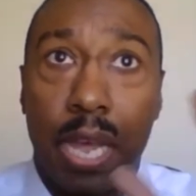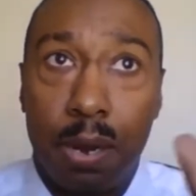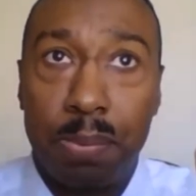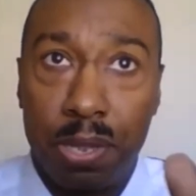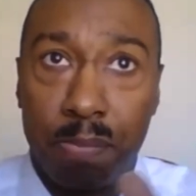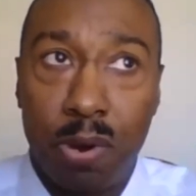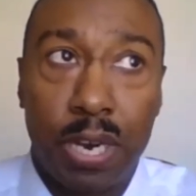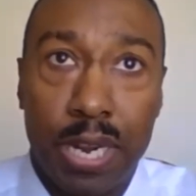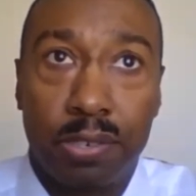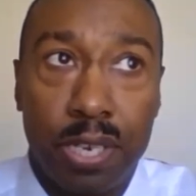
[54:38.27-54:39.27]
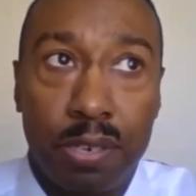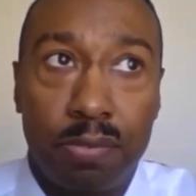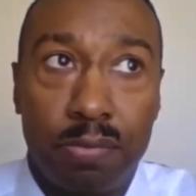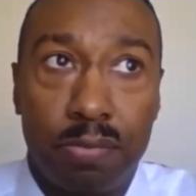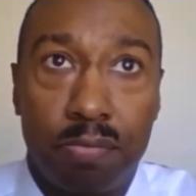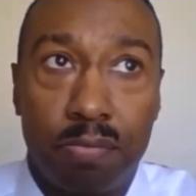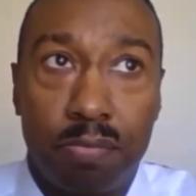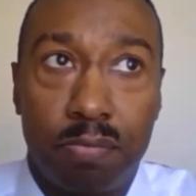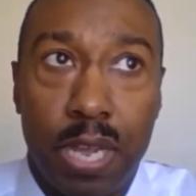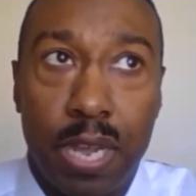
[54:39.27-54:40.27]
people in the market actually
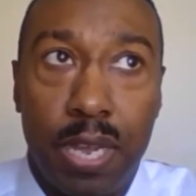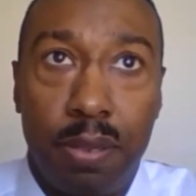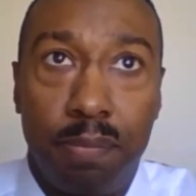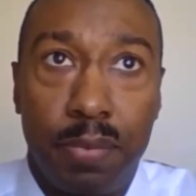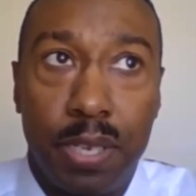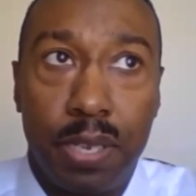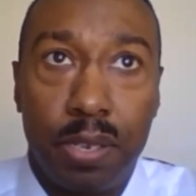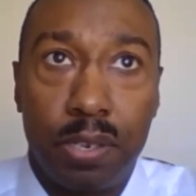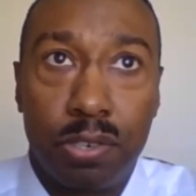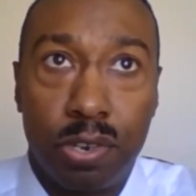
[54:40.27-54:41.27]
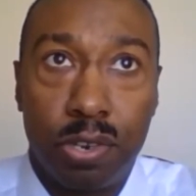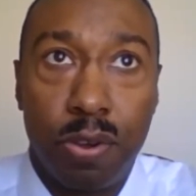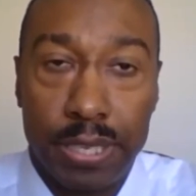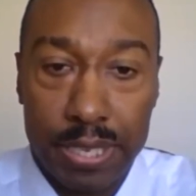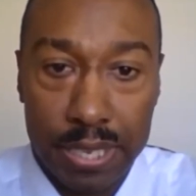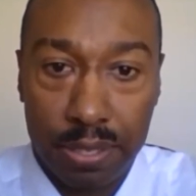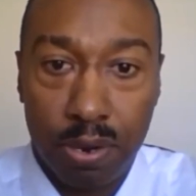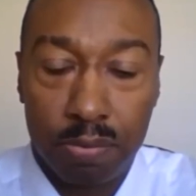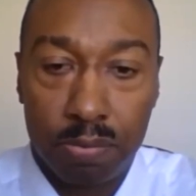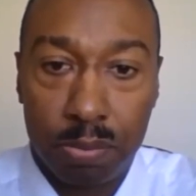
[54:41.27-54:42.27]
uh, showing that
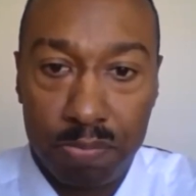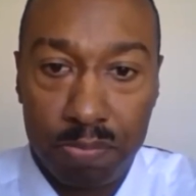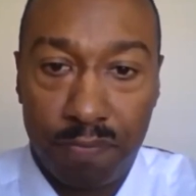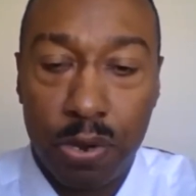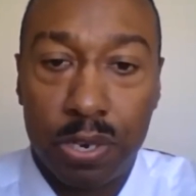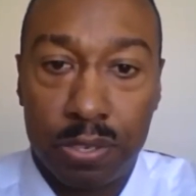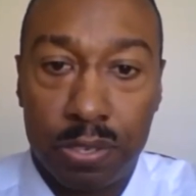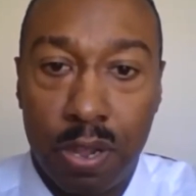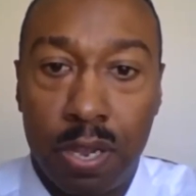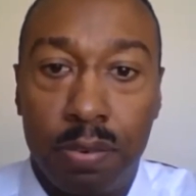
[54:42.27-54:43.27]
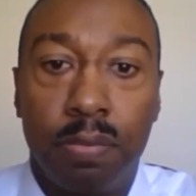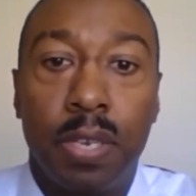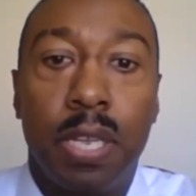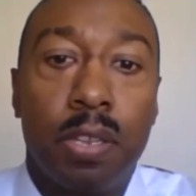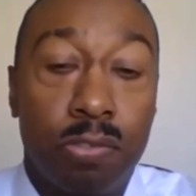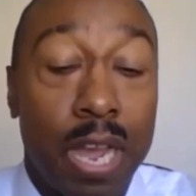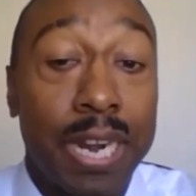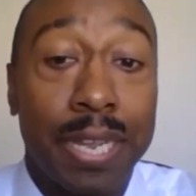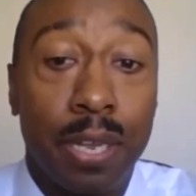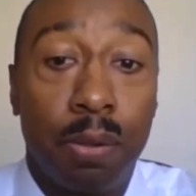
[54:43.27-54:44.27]
they're focused on trying
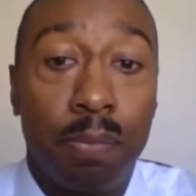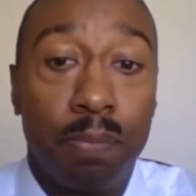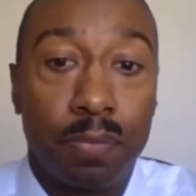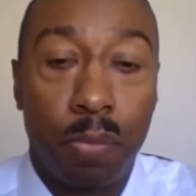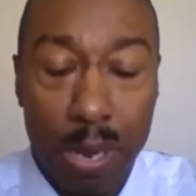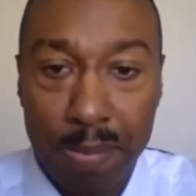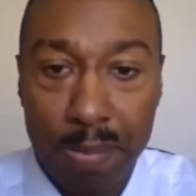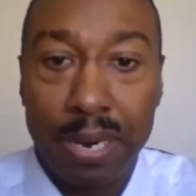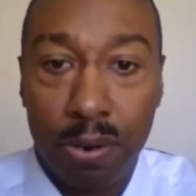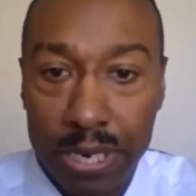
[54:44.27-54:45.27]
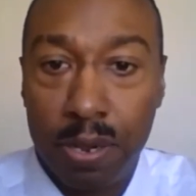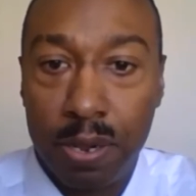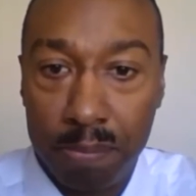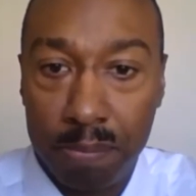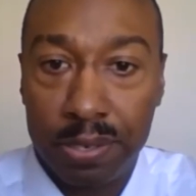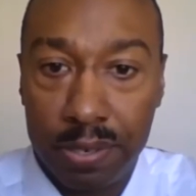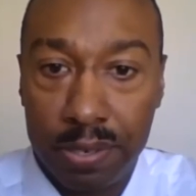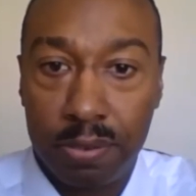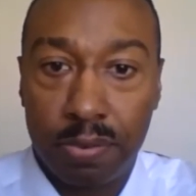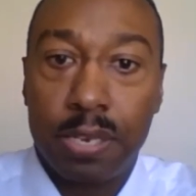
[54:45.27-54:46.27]
to help women and minority owned
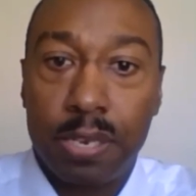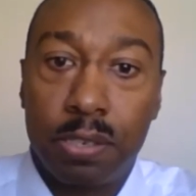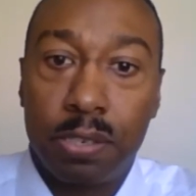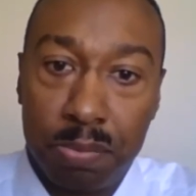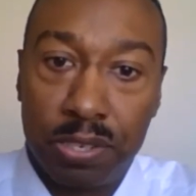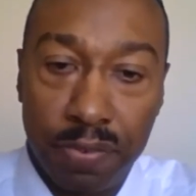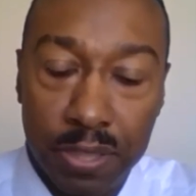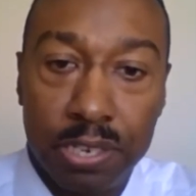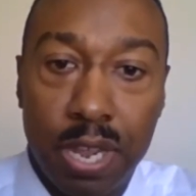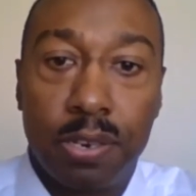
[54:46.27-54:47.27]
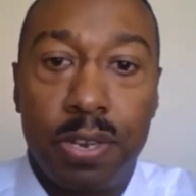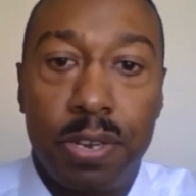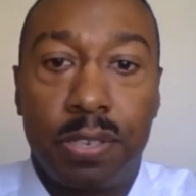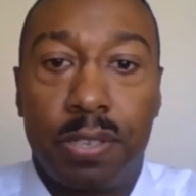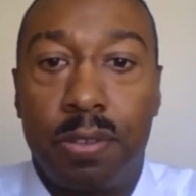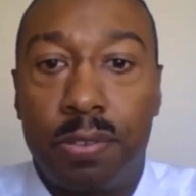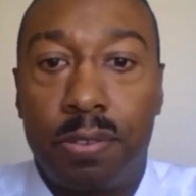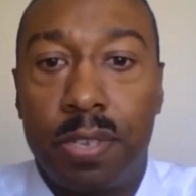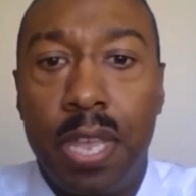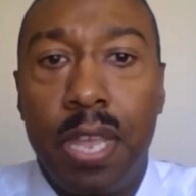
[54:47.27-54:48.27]
businesses, like specifically trying to go into
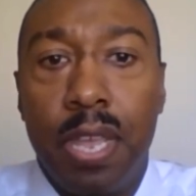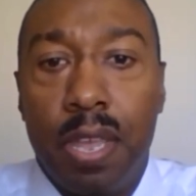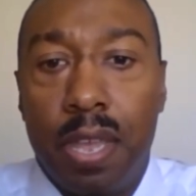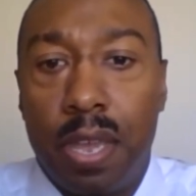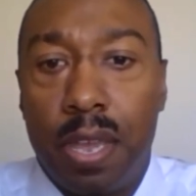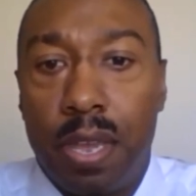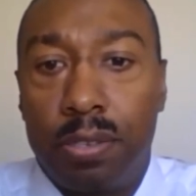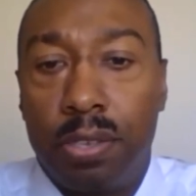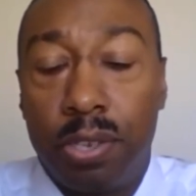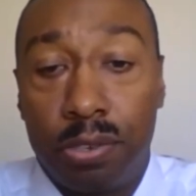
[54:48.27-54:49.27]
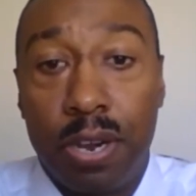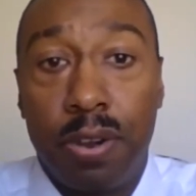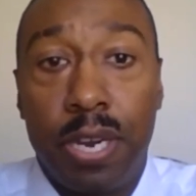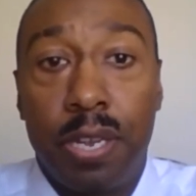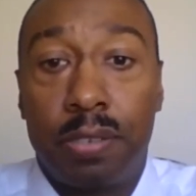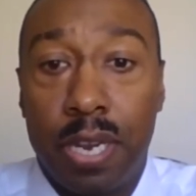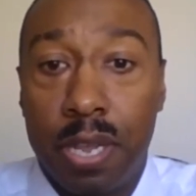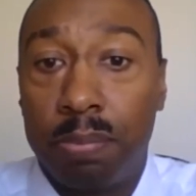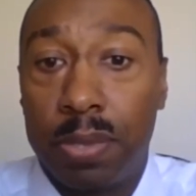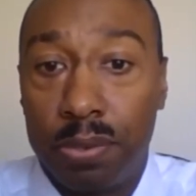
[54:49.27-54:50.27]
those to those areas and
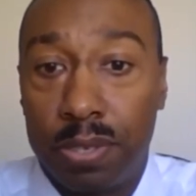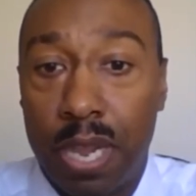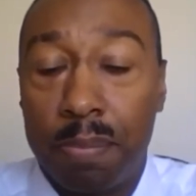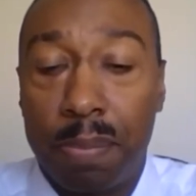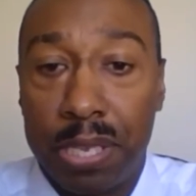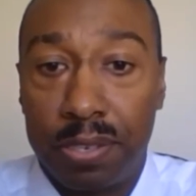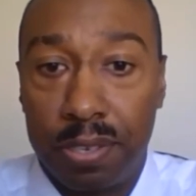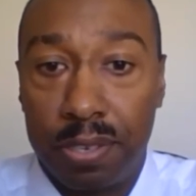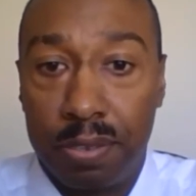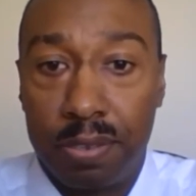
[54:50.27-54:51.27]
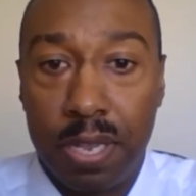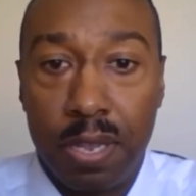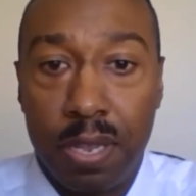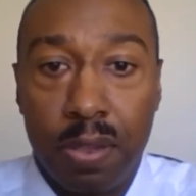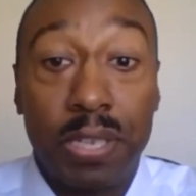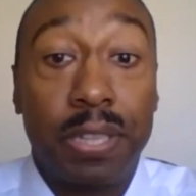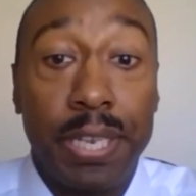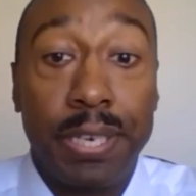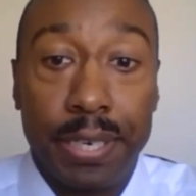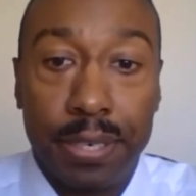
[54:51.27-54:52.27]
help those type of businesses with
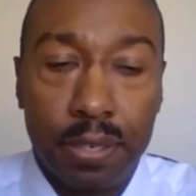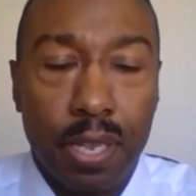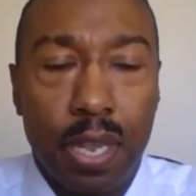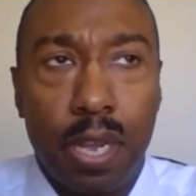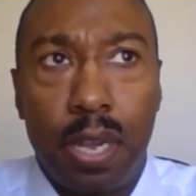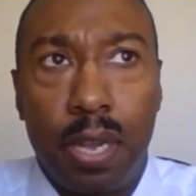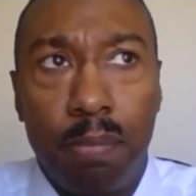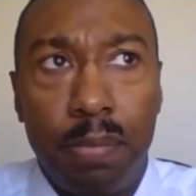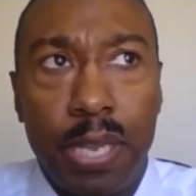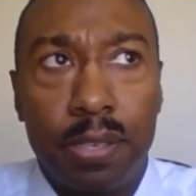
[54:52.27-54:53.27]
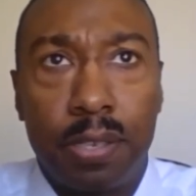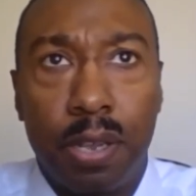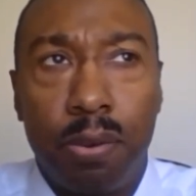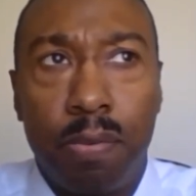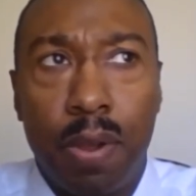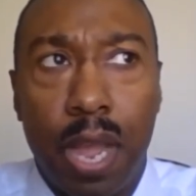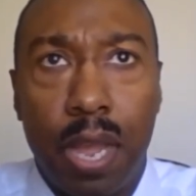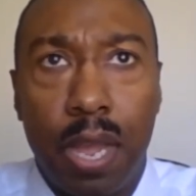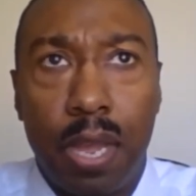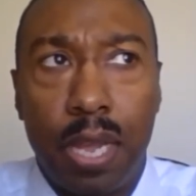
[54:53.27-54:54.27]
lending. And so
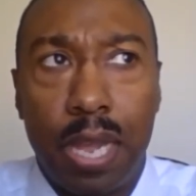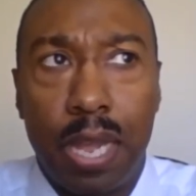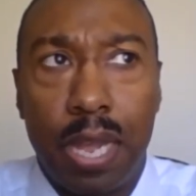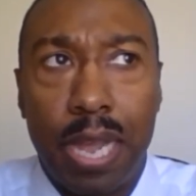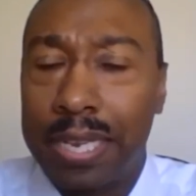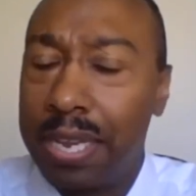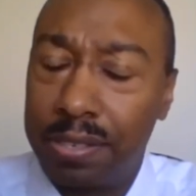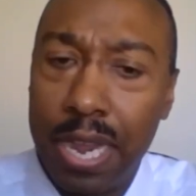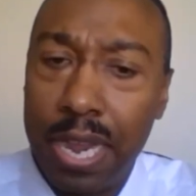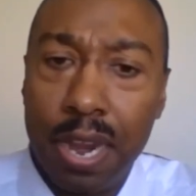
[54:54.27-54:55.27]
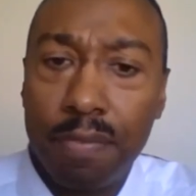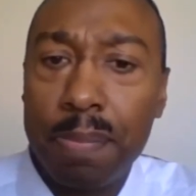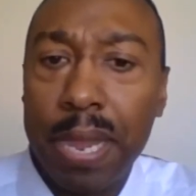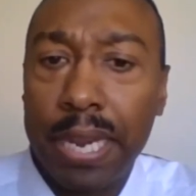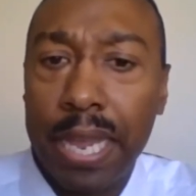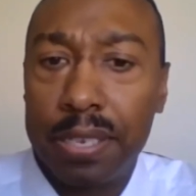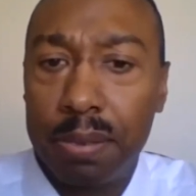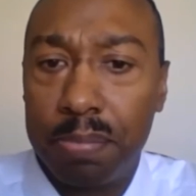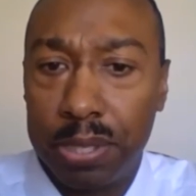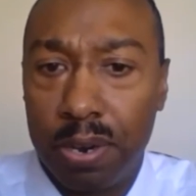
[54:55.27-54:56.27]
I can't say every bank has it,
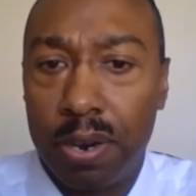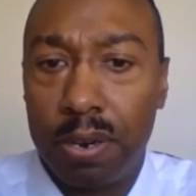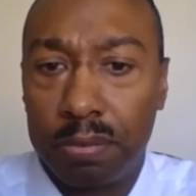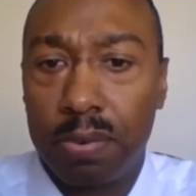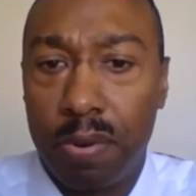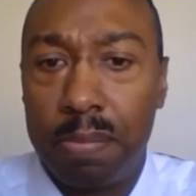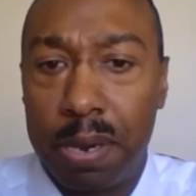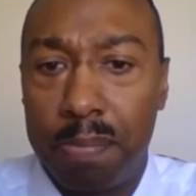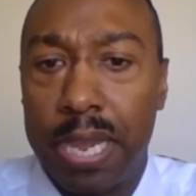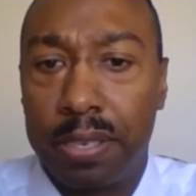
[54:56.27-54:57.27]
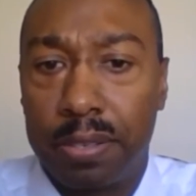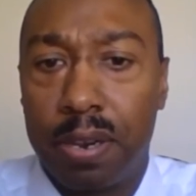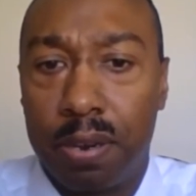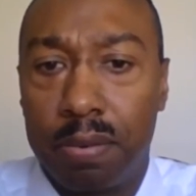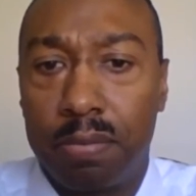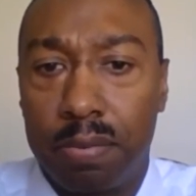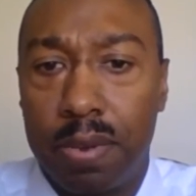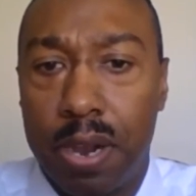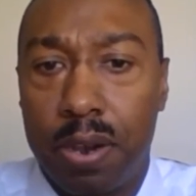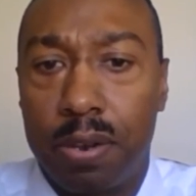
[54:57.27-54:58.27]
but there are quite a bit of banks that
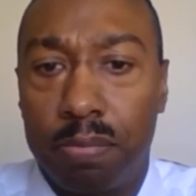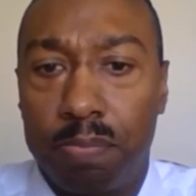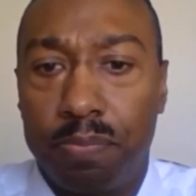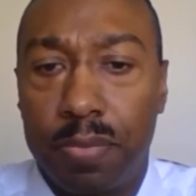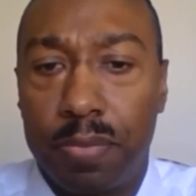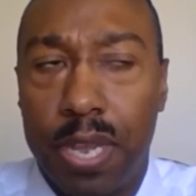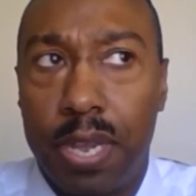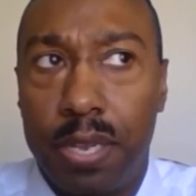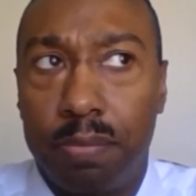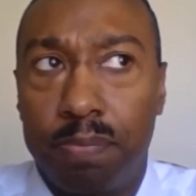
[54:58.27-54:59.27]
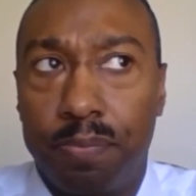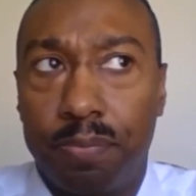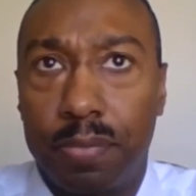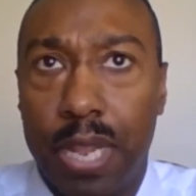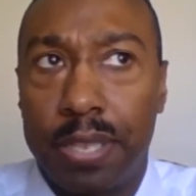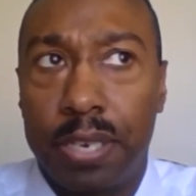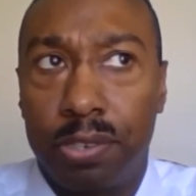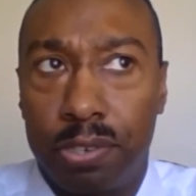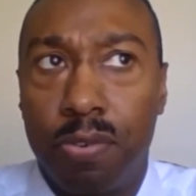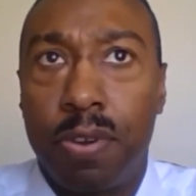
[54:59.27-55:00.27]
are I think
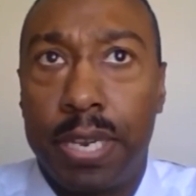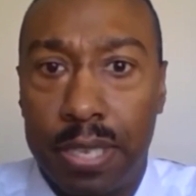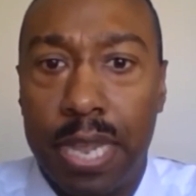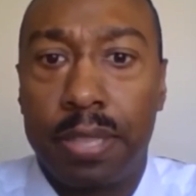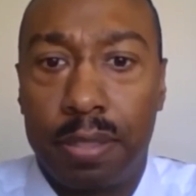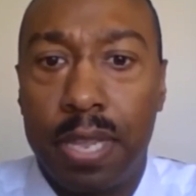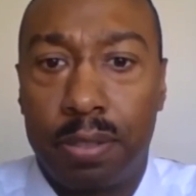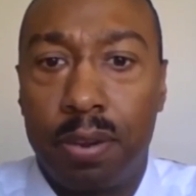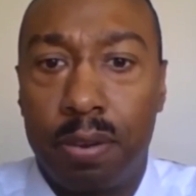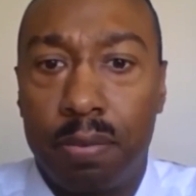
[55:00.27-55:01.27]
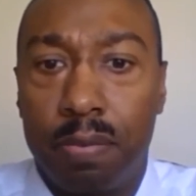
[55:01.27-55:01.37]
showing that they're